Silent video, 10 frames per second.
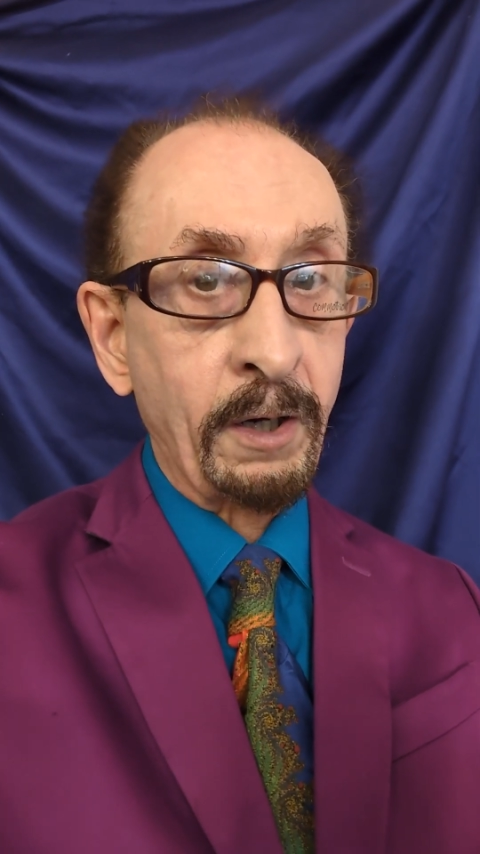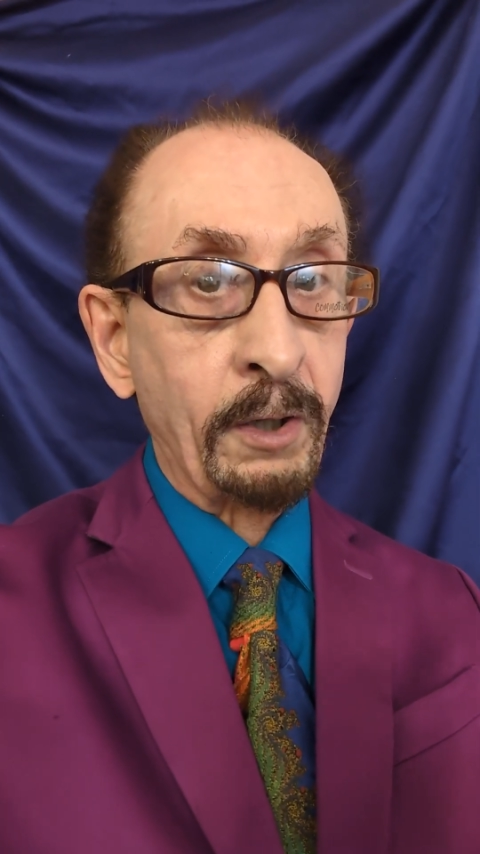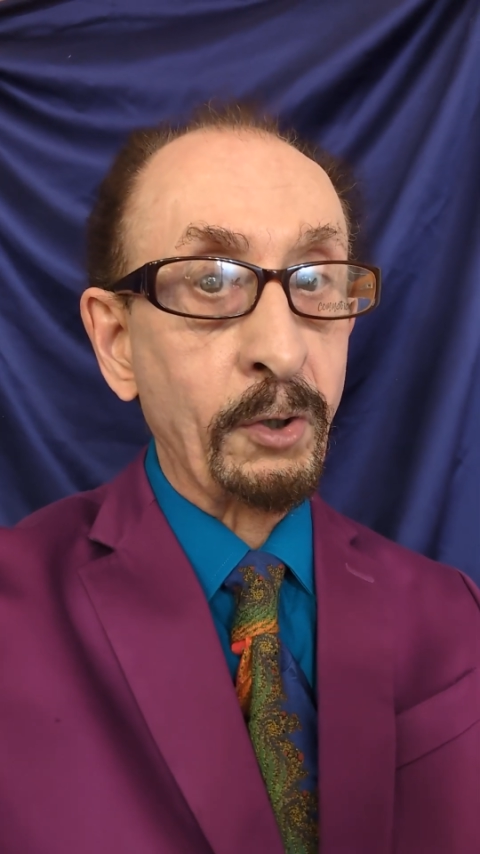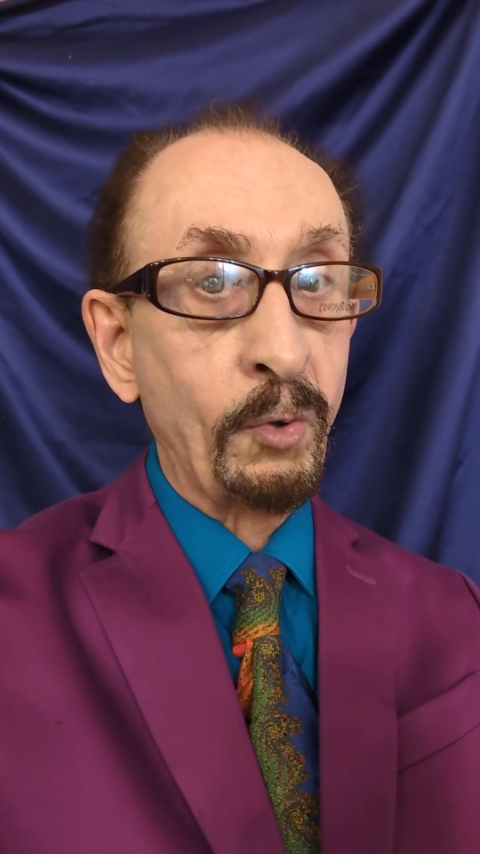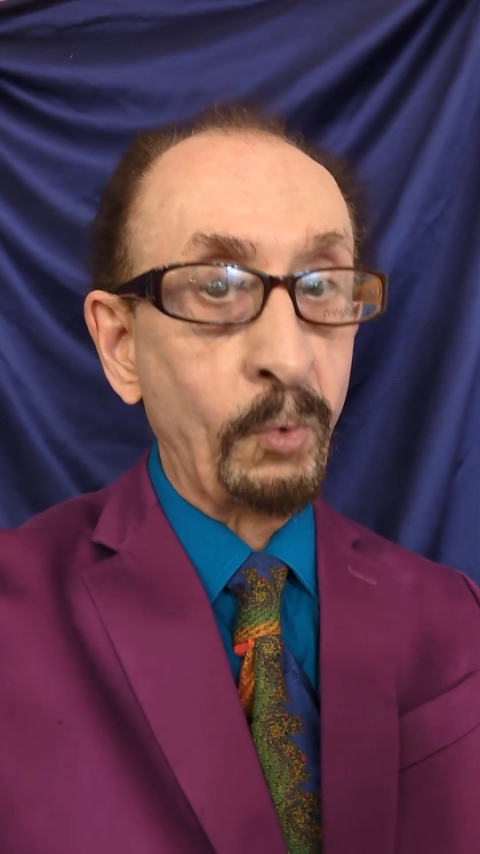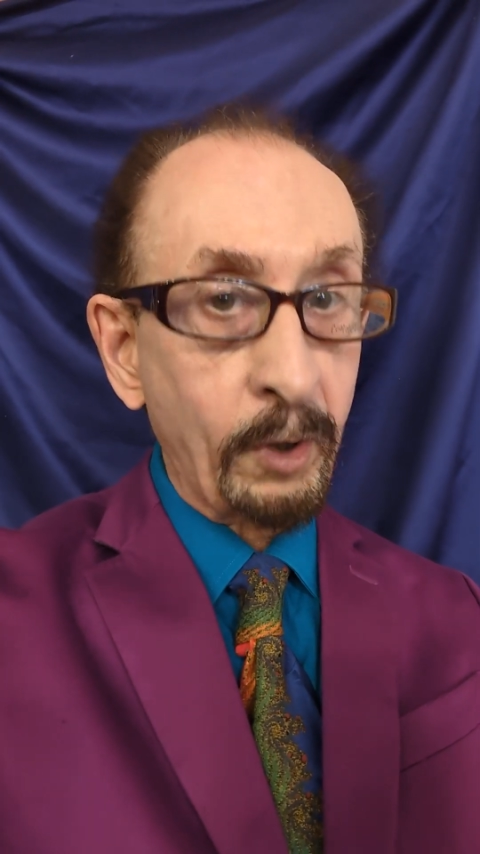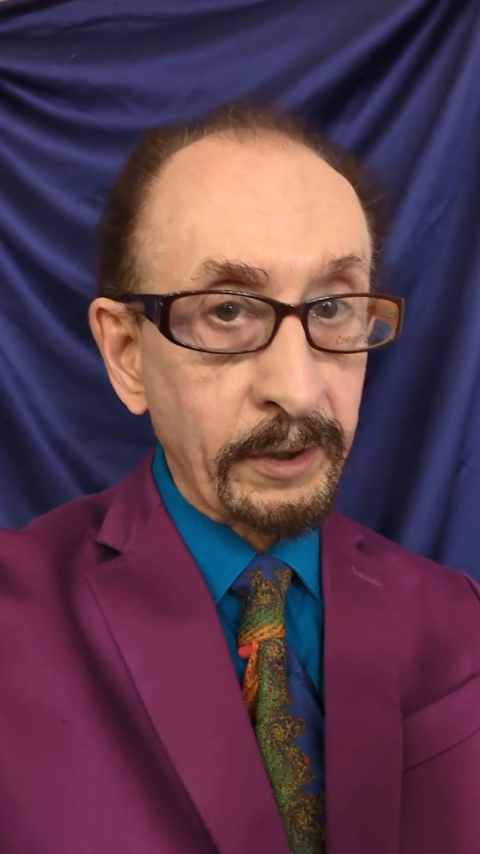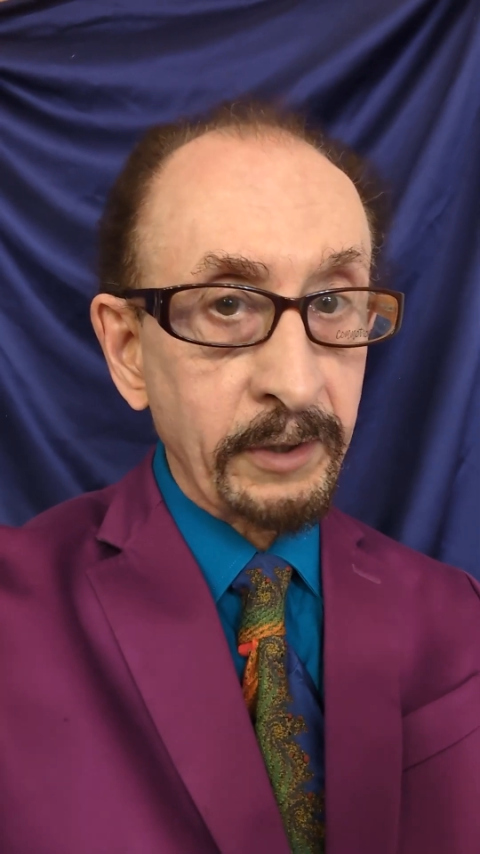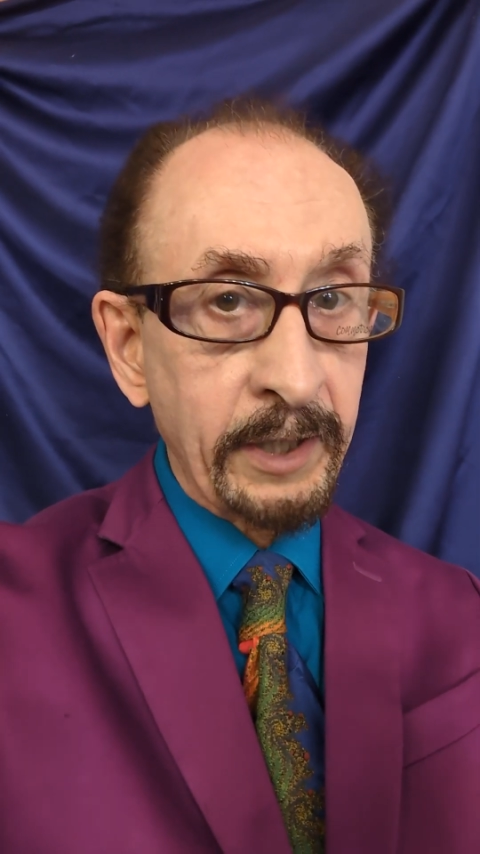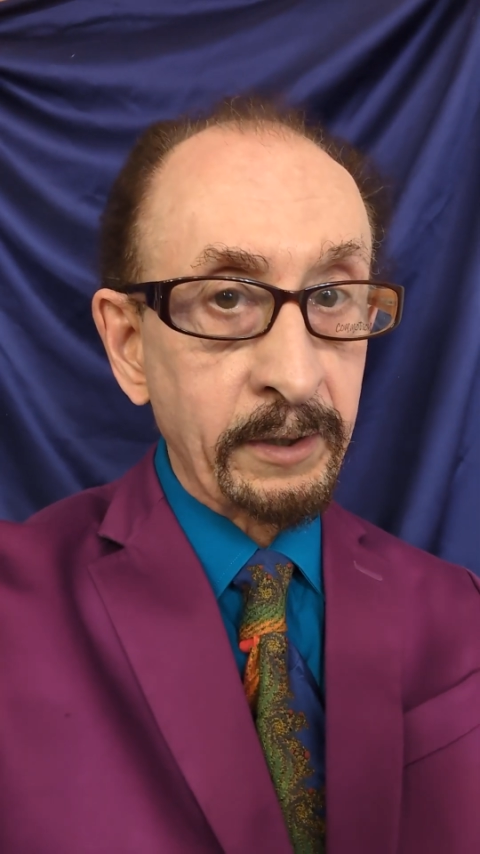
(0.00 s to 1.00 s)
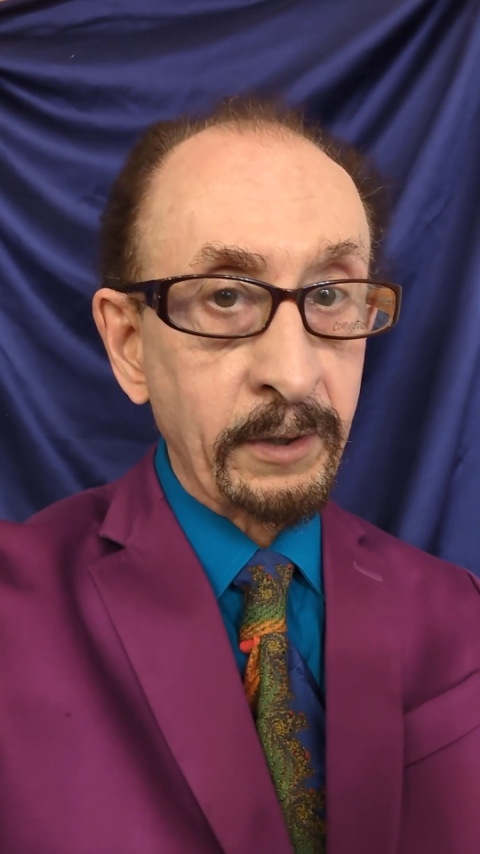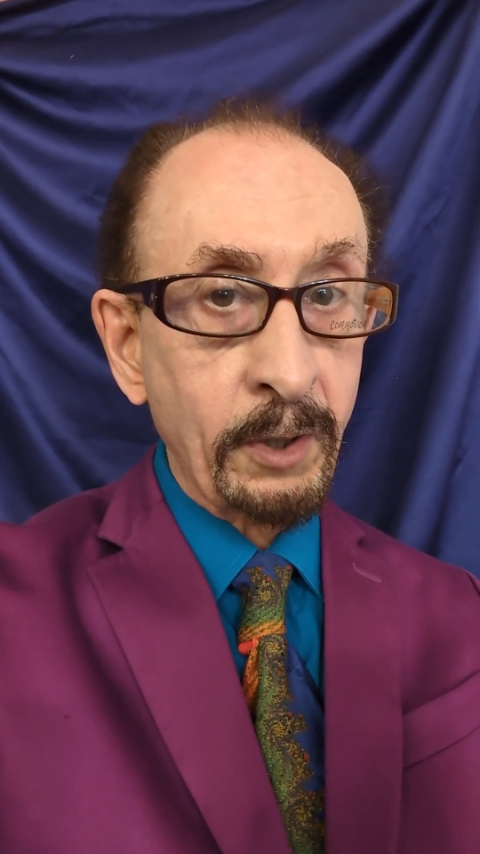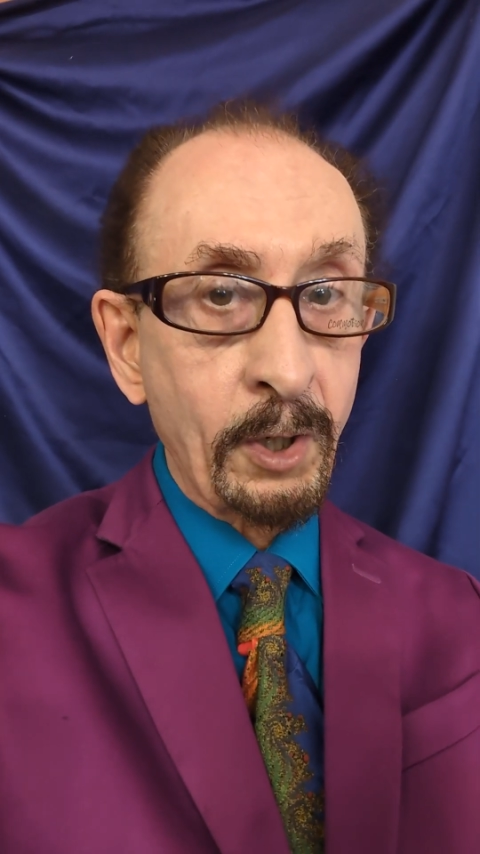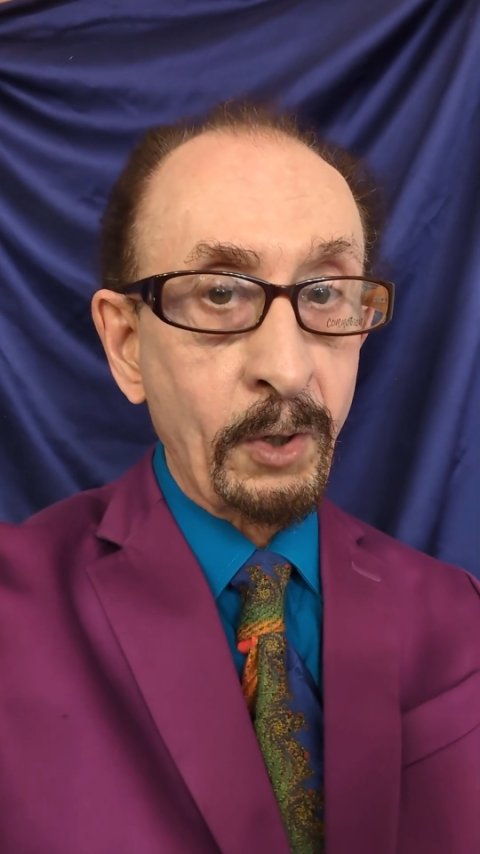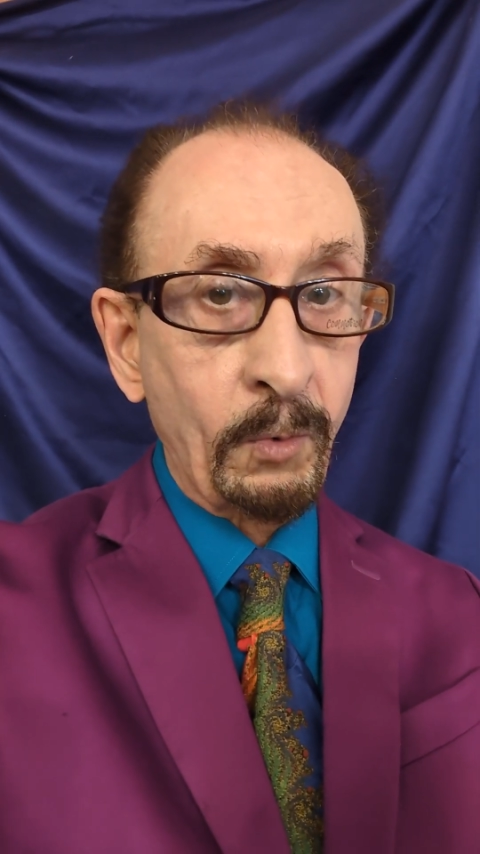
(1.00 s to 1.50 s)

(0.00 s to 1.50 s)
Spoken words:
are coordinated